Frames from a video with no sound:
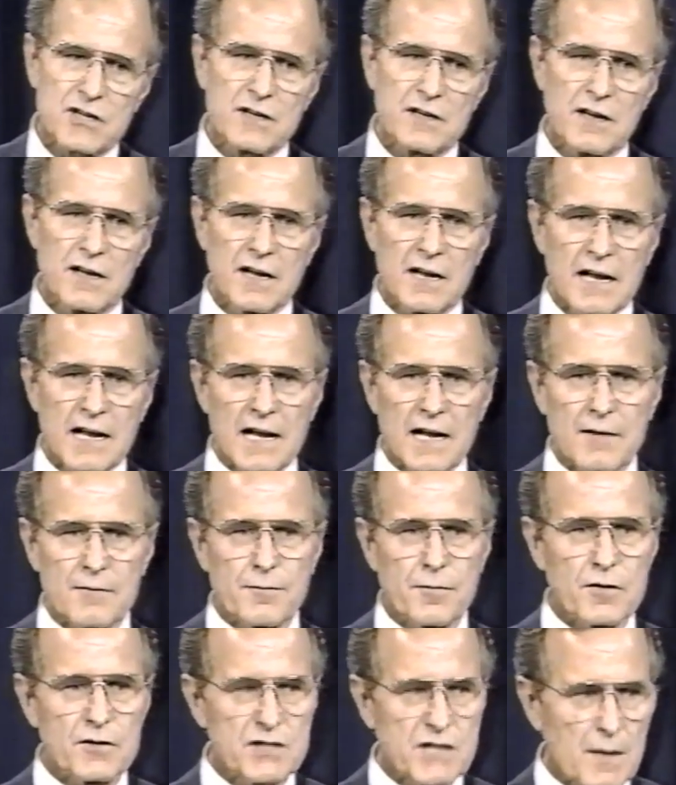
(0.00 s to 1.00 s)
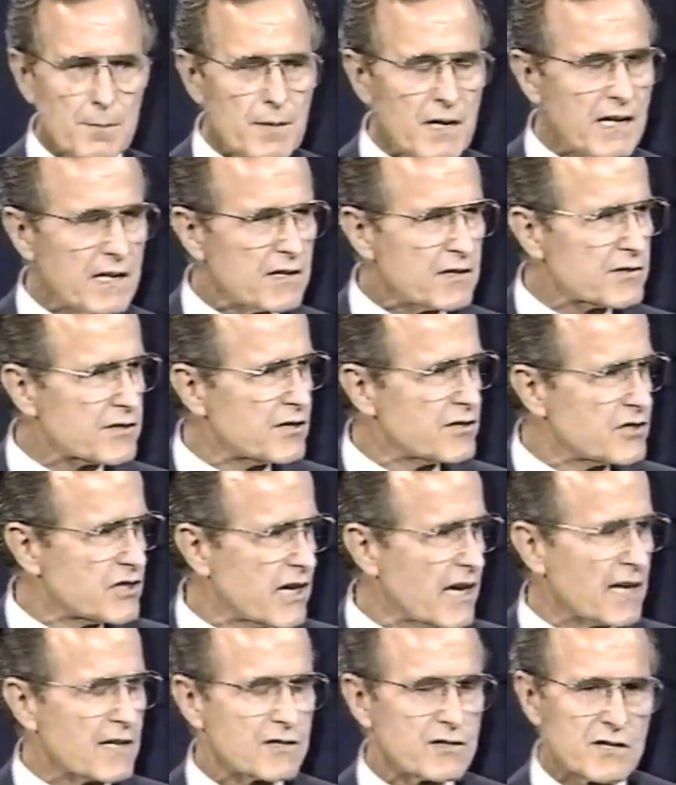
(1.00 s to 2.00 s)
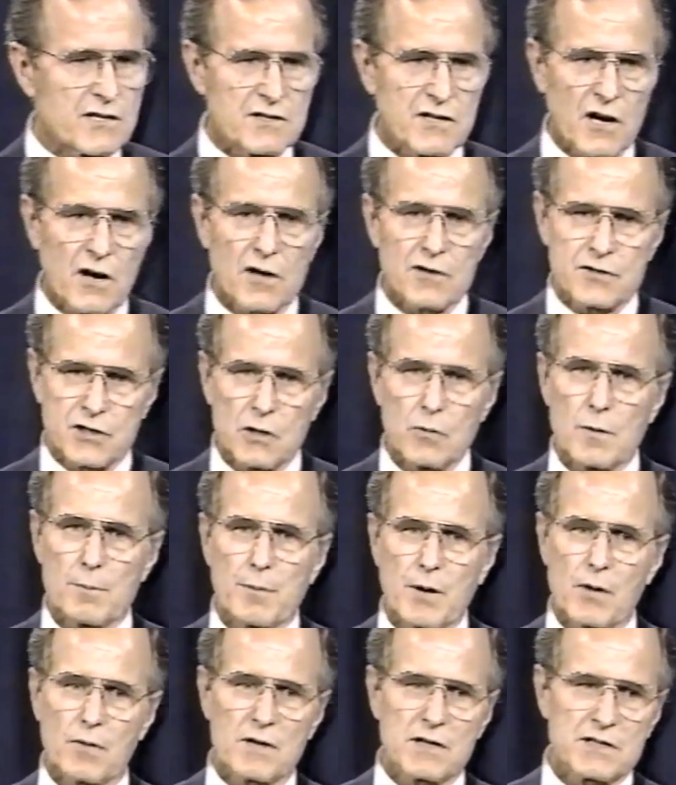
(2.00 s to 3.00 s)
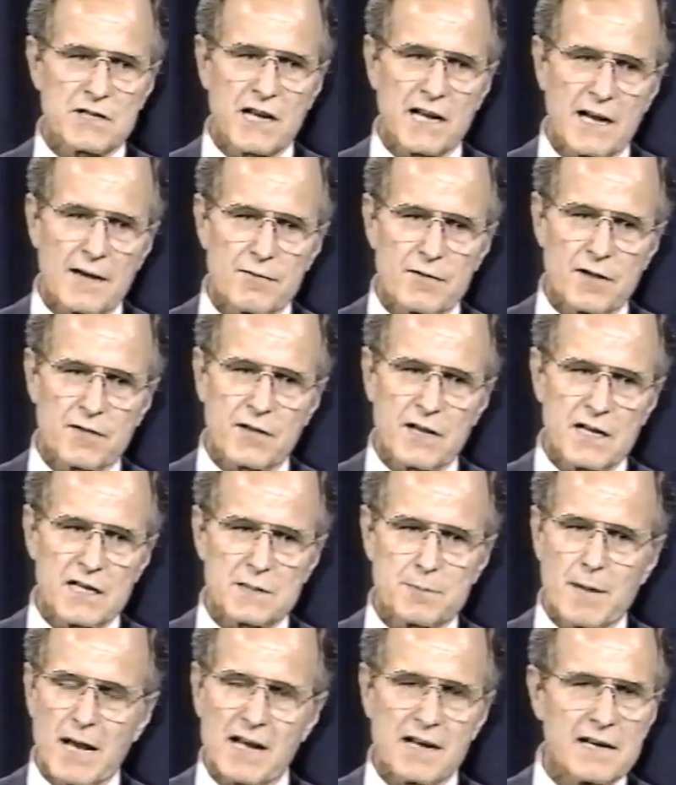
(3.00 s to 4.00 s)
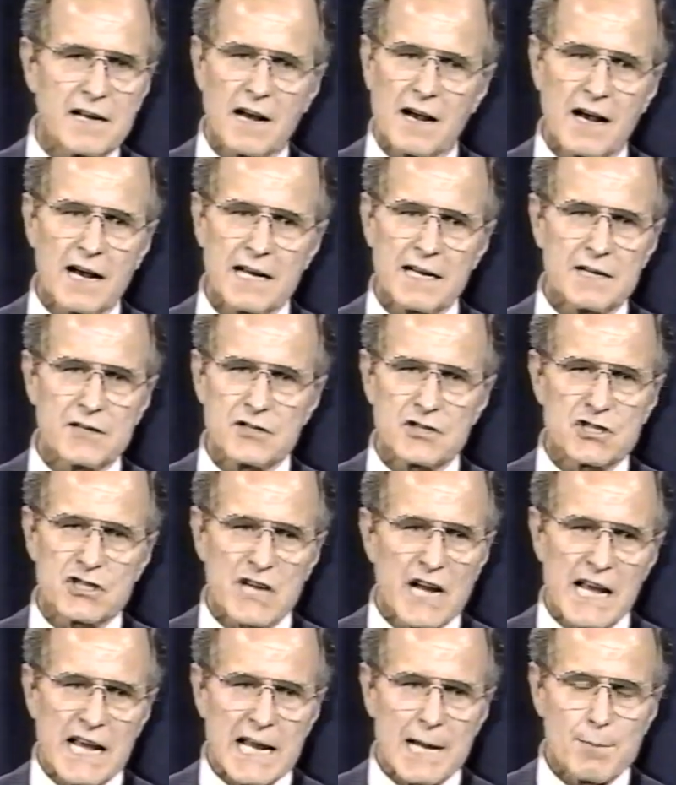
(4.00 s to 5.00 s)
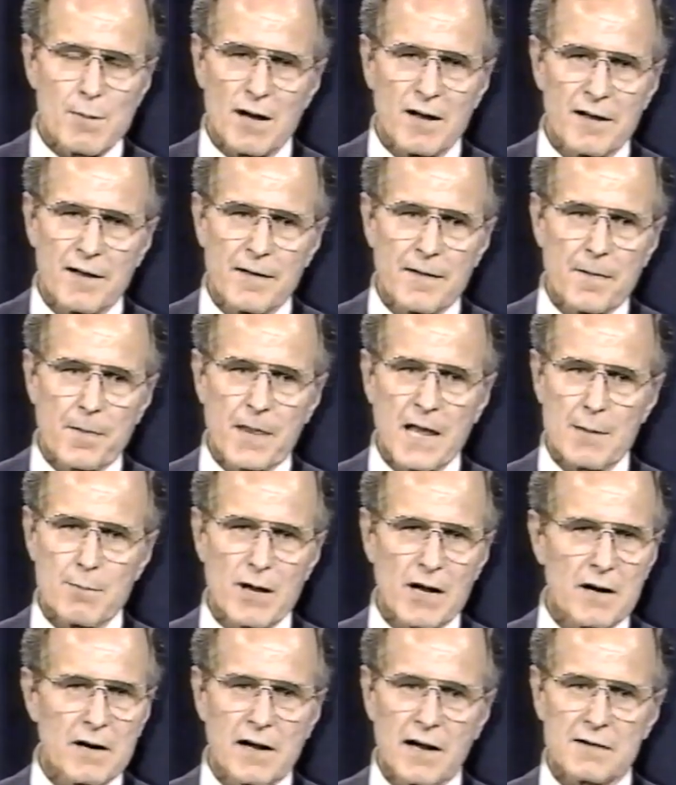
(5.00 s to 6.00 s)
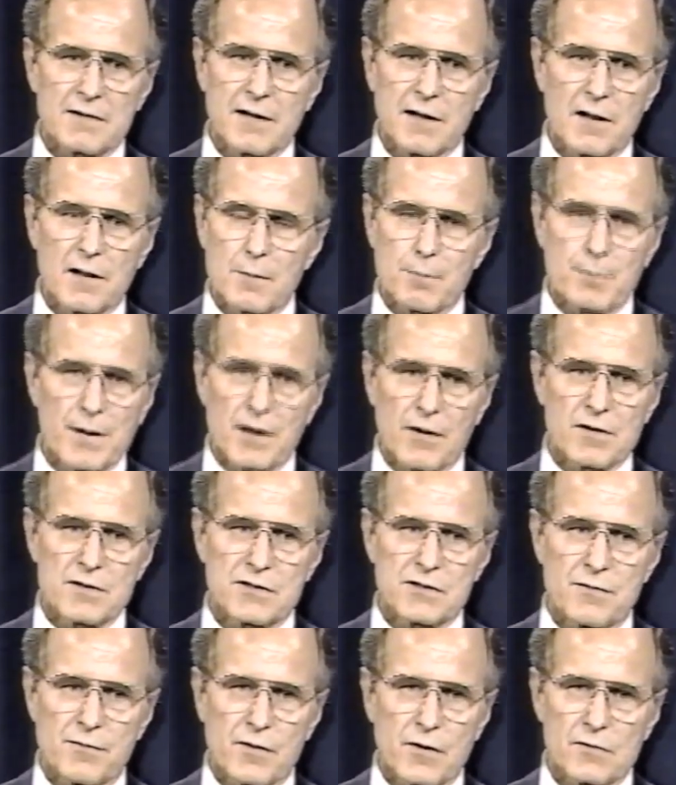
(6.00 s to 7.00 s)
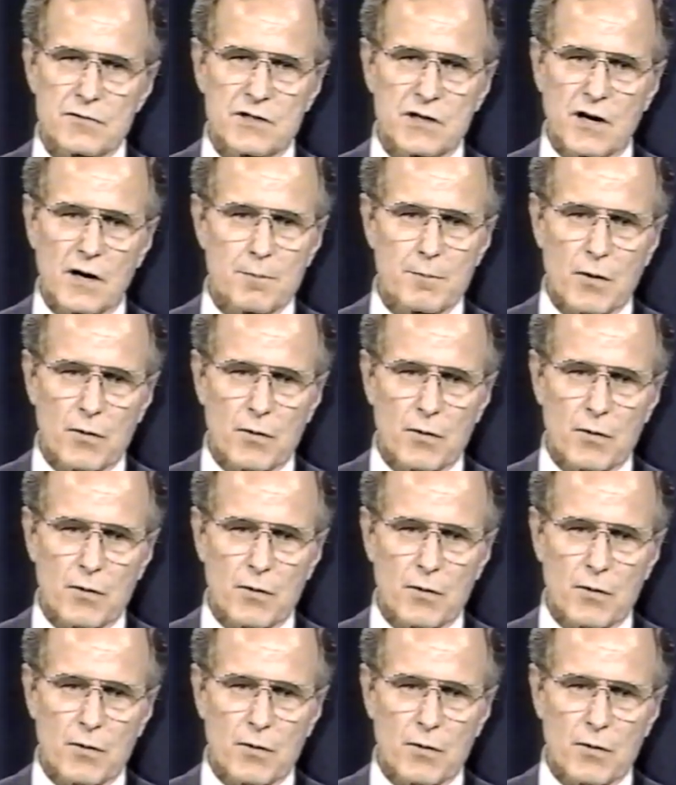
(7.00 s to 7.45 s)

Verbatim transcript: Thursday. And for somebody to suggest, as our two opponents have, that these men died in shame, they better not tell the parents of those young